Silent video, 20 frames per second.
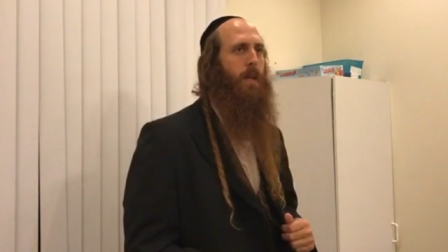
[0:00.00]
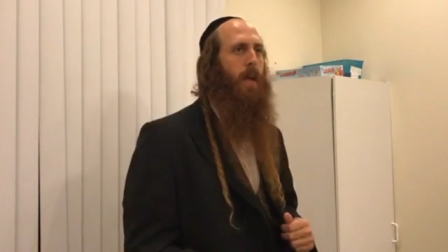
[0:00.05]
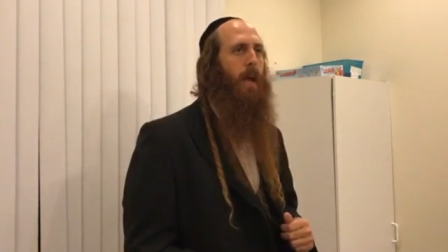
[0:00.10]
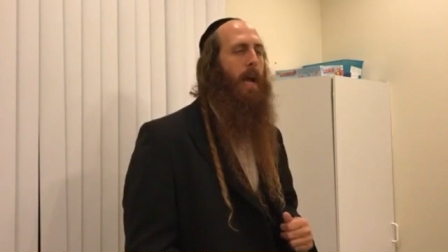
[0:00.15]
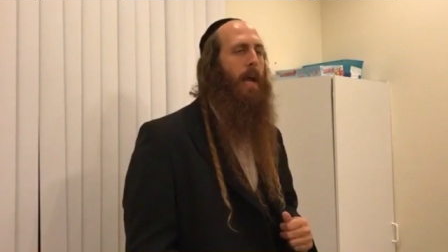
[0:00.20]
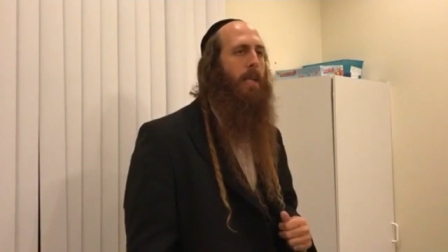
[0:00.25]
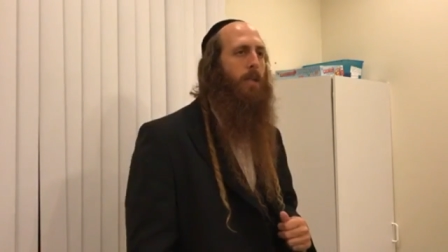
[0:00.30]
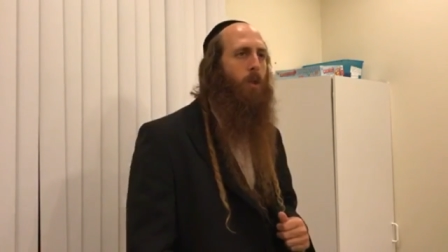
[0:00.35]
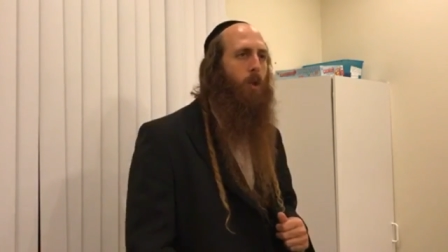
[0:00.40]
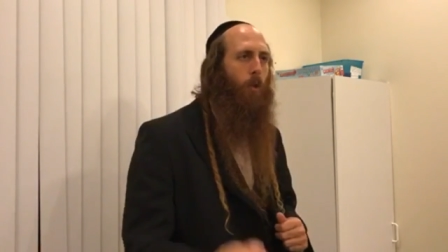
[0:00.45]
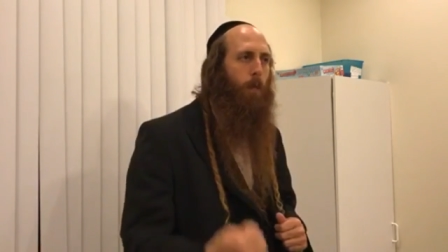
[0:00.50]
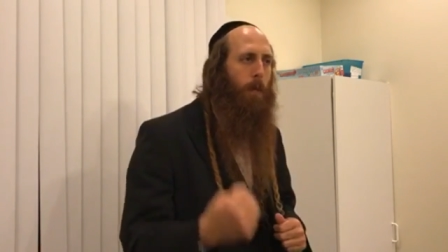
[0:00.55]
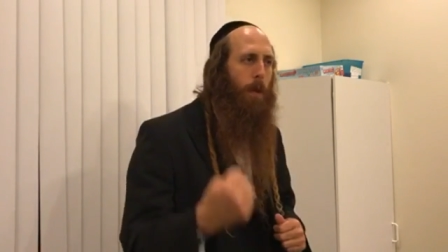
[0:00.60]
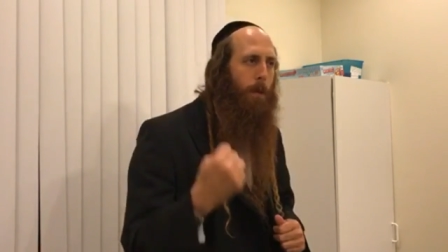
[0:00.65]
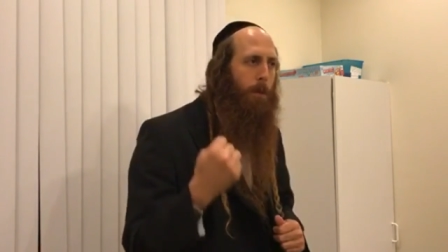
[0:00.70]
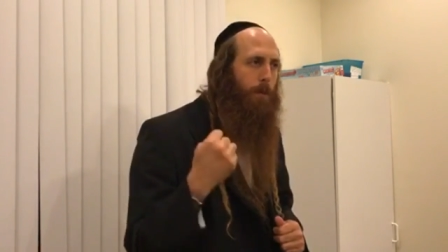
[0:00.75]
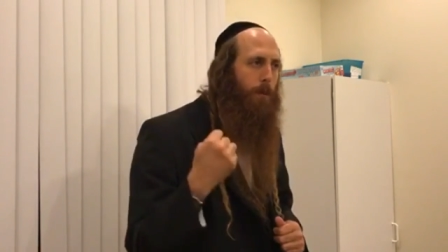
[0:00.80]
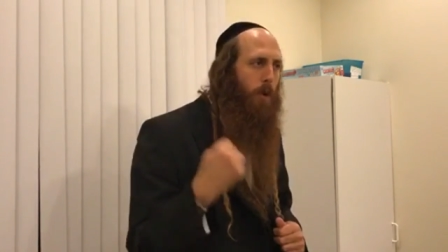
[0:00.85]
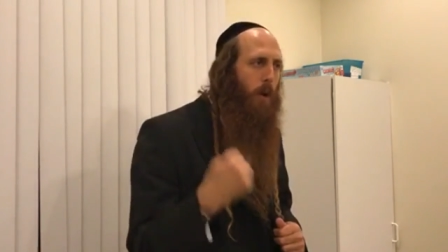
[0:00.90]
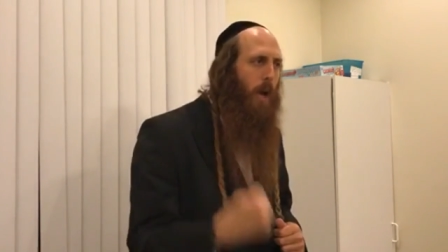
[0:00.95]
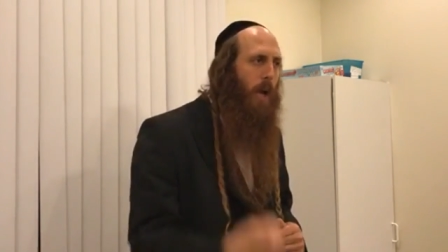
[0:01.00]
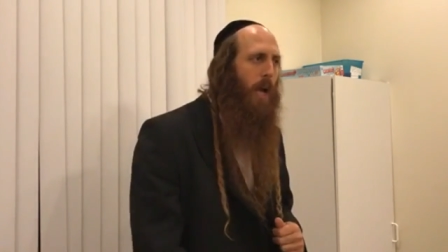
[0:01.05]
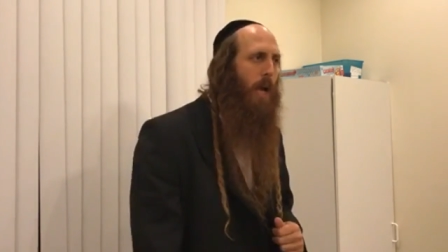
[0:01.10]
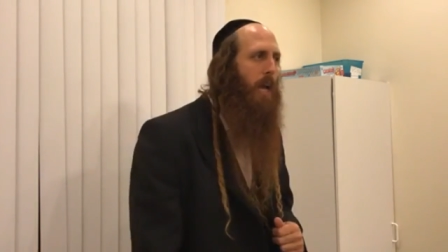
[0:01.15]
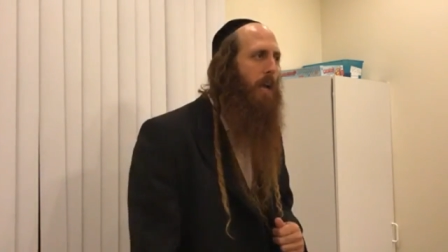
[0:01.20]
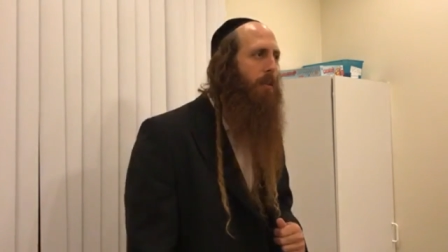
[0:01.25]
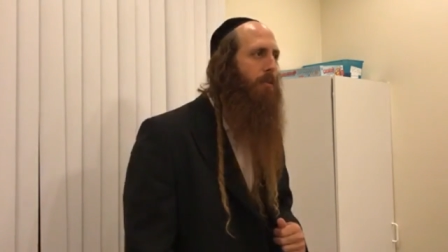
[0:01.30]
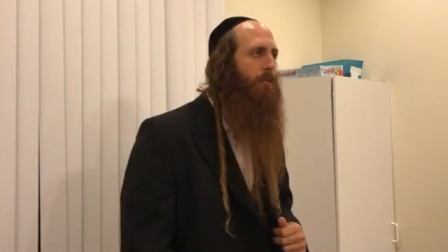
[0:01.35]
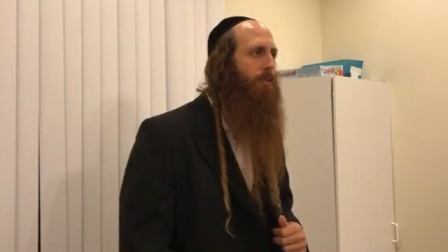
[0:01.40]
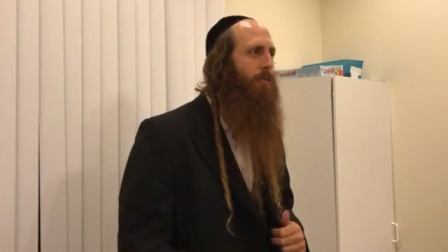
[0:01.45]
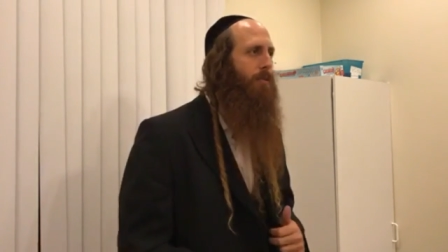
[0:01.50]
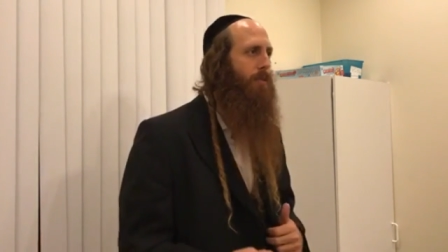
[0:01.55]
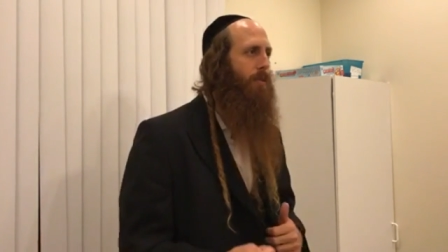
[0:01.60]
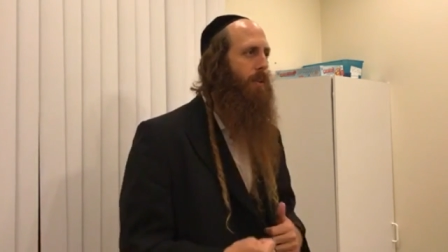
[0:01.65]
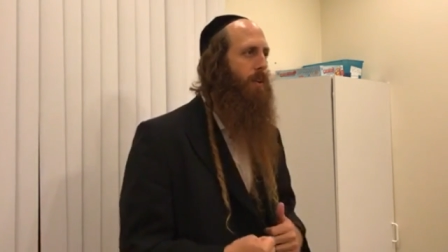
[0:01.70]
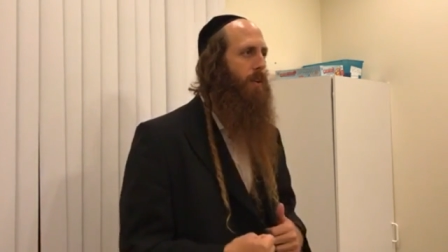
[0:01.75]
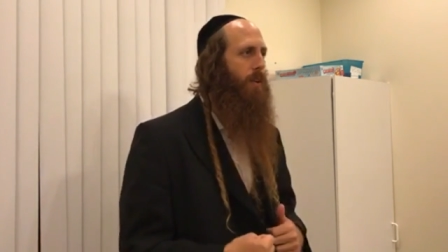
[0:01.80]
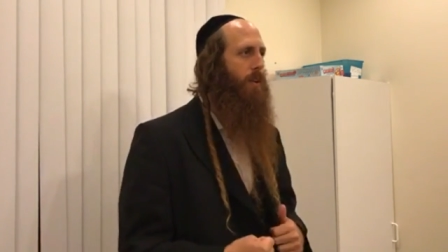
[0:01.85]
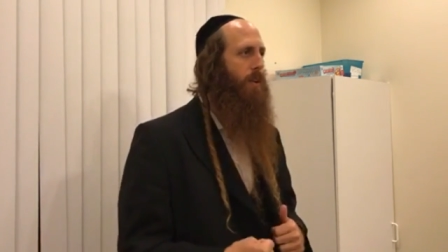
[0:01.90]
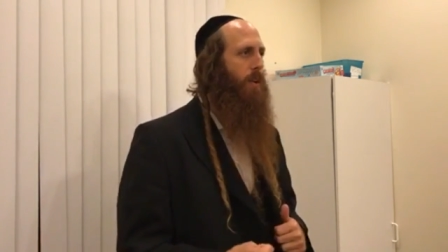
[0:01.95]
And to be brave
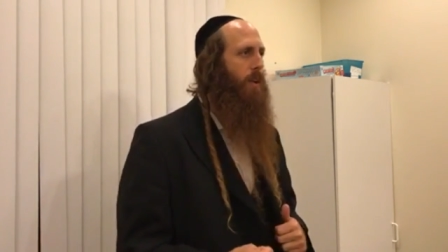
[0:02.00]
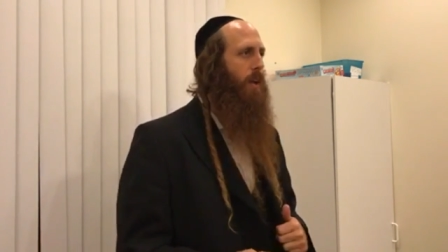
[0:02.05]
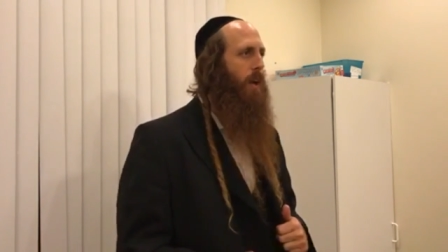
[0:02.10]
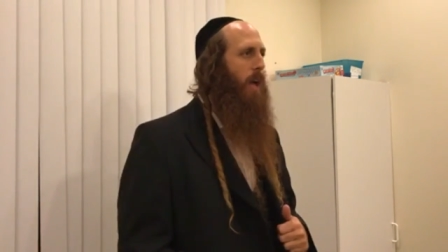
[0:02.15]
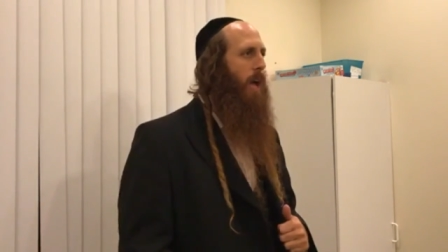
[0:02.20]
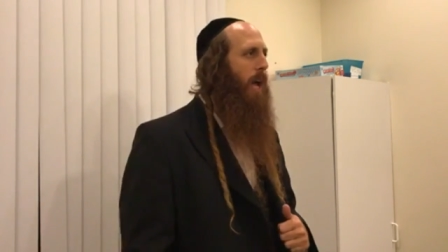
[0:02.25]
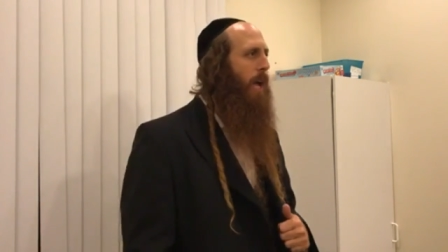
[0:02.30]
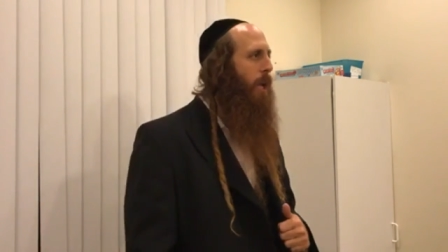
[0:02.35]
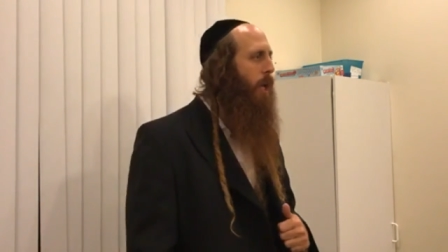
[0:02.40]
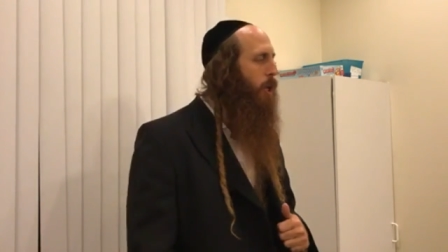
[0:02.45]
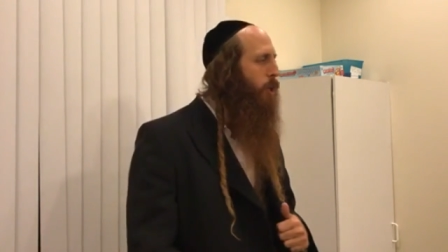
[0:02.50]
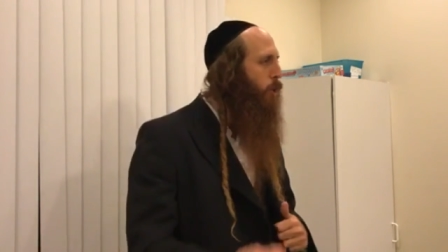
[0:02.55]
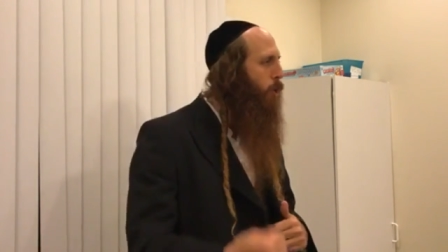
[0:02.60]
and not